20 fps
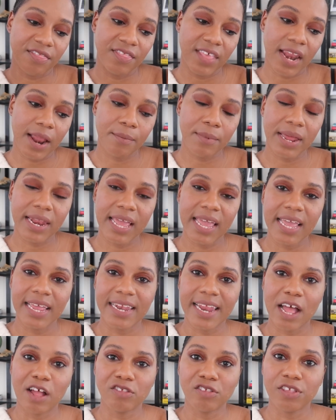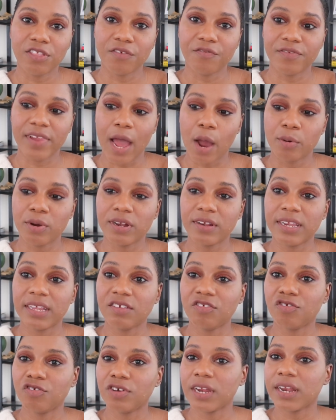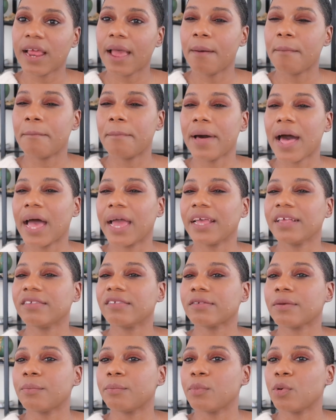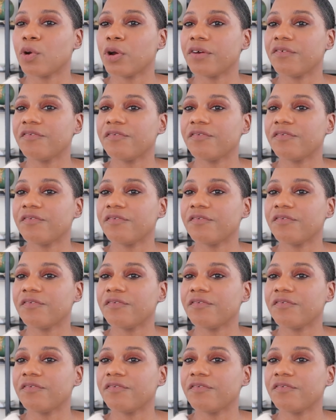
Then I'm gonna head down to the flower district and buy some more